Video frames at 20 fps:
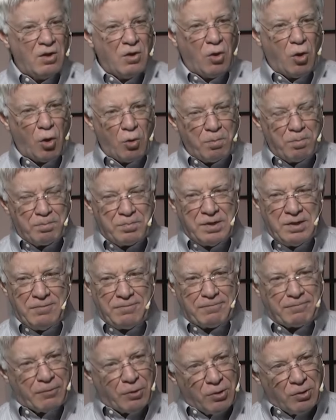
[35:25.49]
Hope
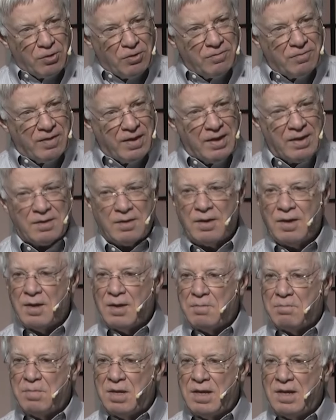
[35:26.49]
deferred then
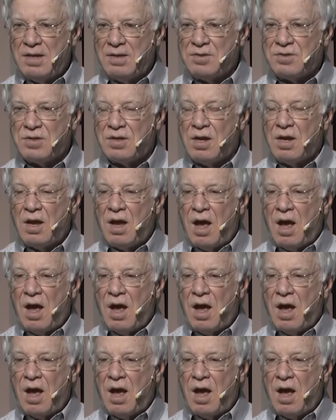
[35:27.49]
means